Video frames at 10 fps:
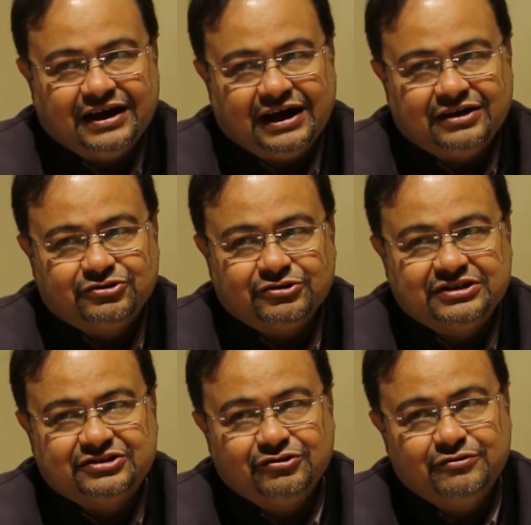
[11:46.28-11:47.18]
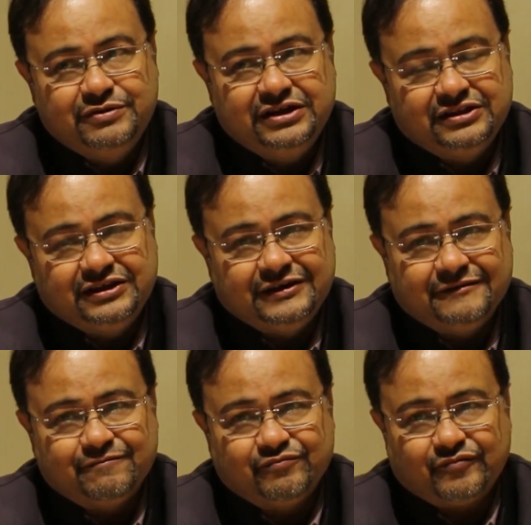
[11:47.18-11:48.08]
And so this will be
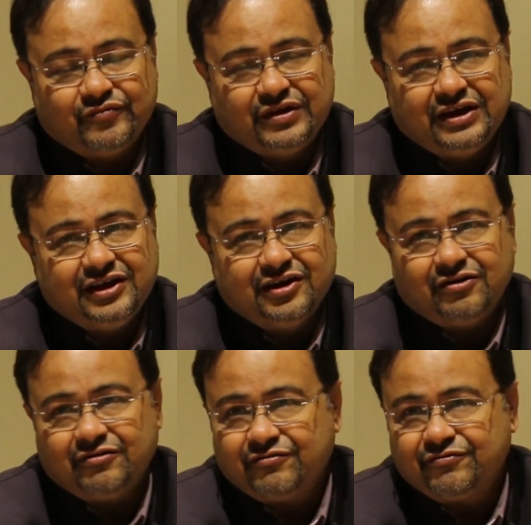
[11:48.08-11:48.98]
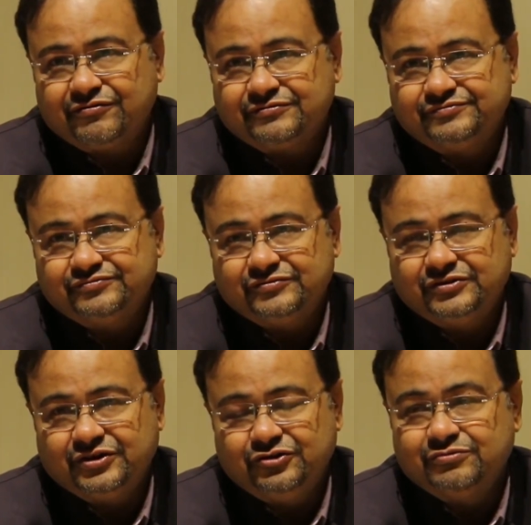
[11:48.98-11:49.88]
the era of
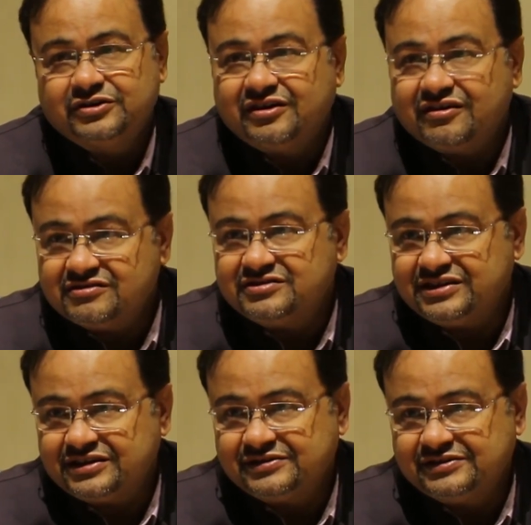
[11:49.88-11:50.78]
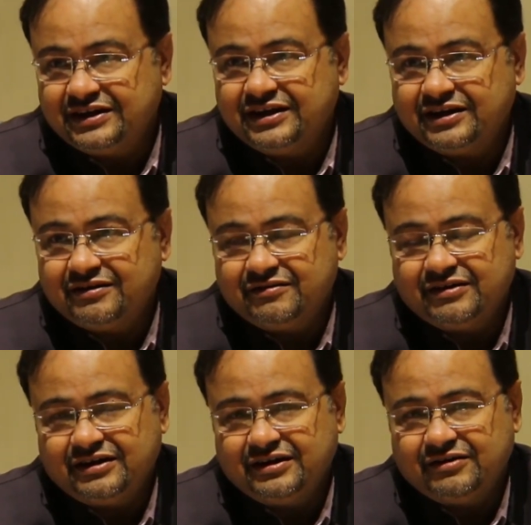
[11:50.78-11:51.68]
the human currency. And
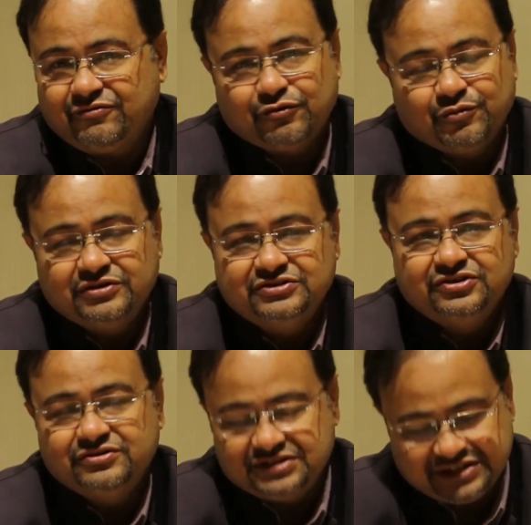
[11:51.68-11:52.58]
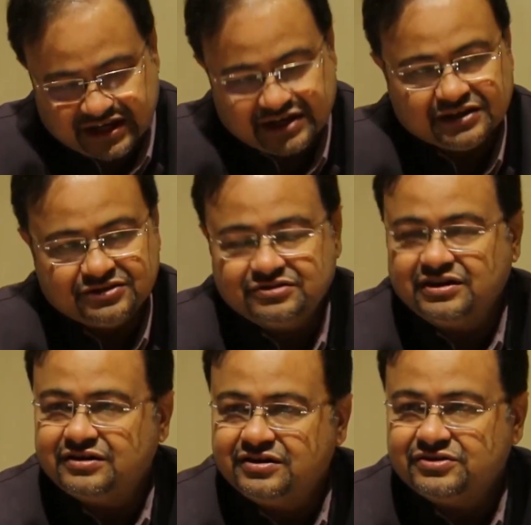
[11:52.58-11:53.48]
4.0 is taking us to
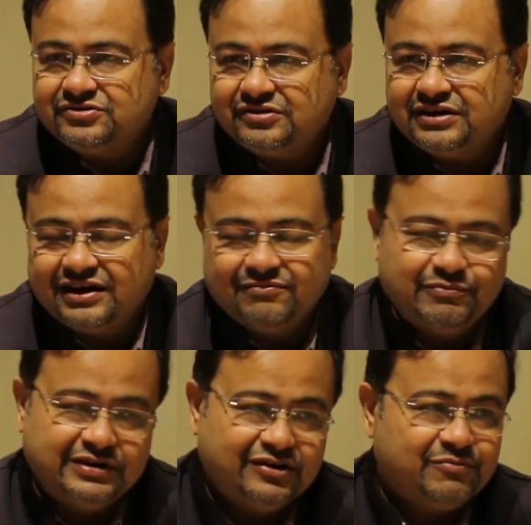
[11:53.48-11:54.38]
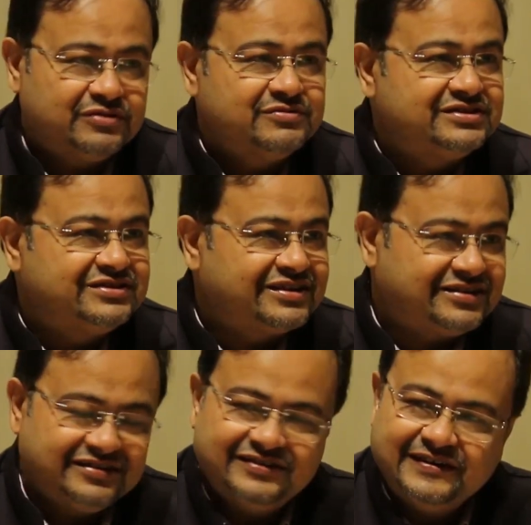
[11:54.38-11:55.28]
that threshold. And I'm pretty
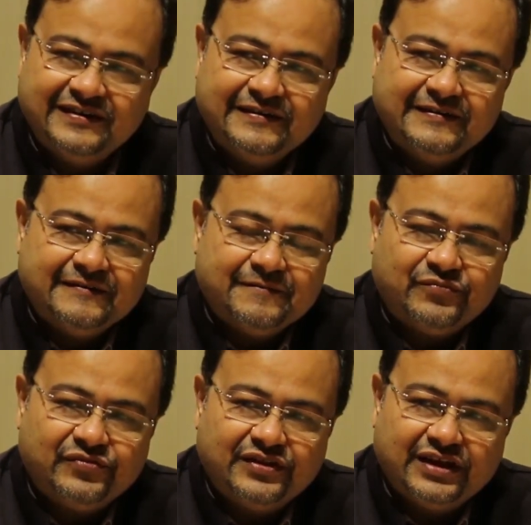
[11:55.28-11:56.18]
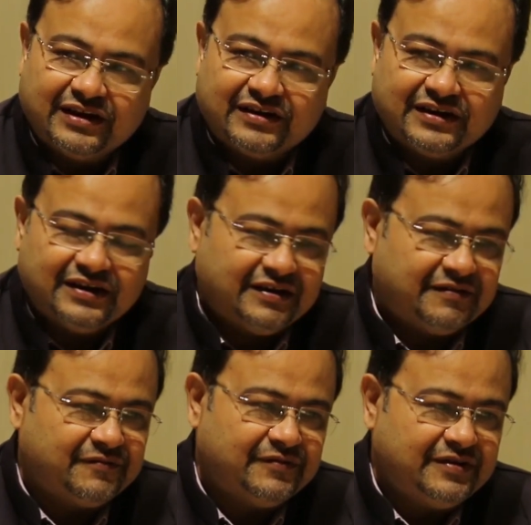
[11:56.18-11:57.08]
optimistic that
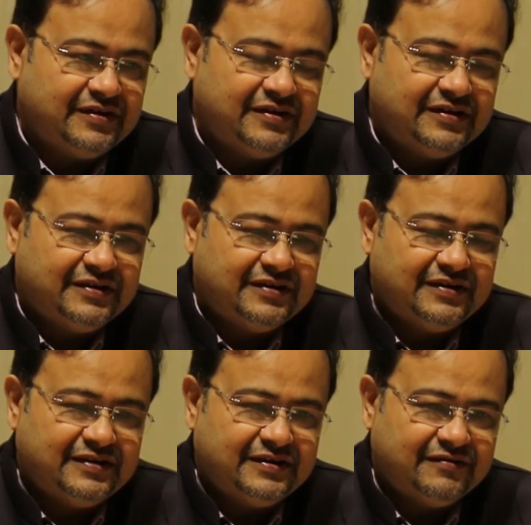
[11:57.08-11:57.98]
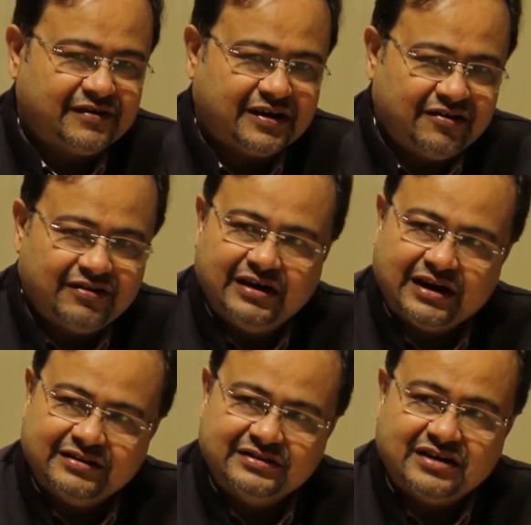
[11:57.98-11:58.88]
if a country
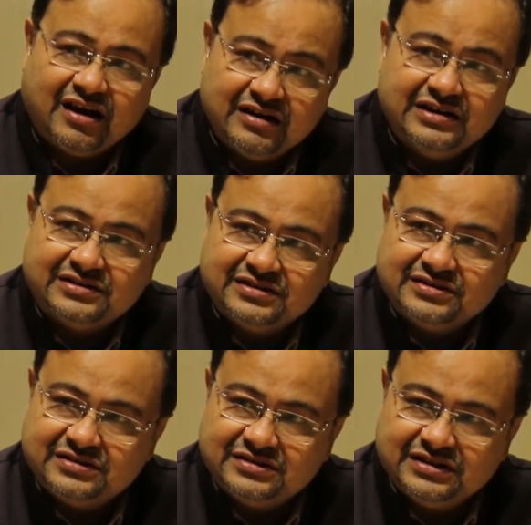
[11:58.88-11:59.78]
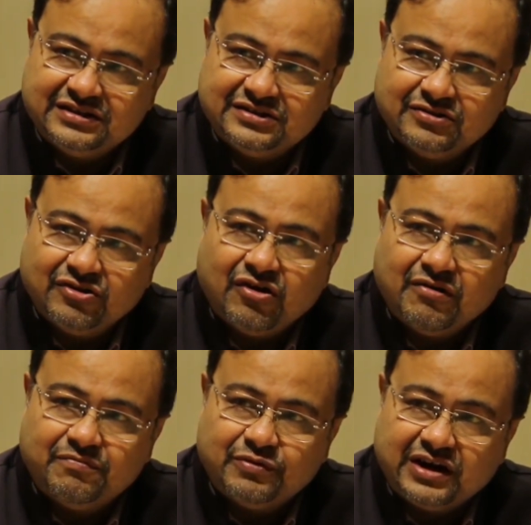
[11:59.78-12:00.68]
like this harnesses its
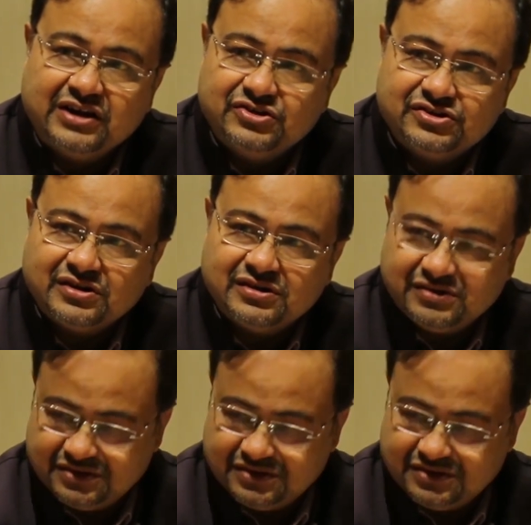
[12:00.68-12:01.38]
raw potential,